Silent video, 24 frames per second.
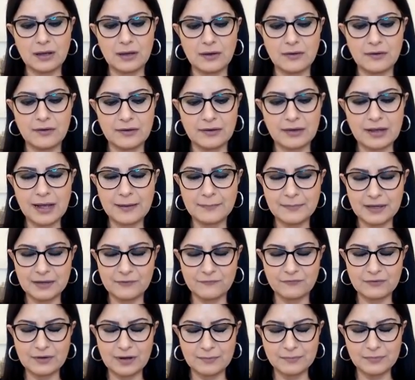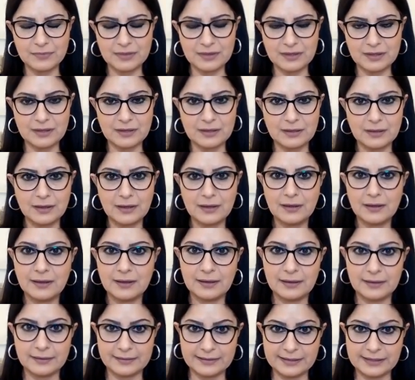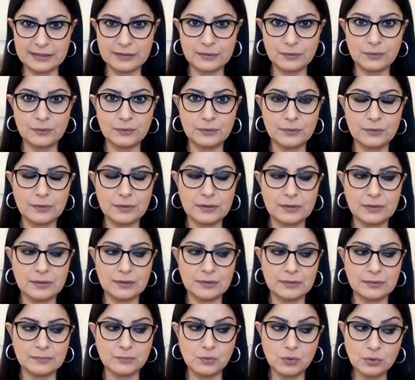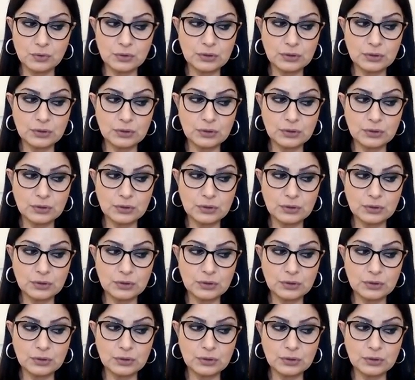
coming from the Leo moon.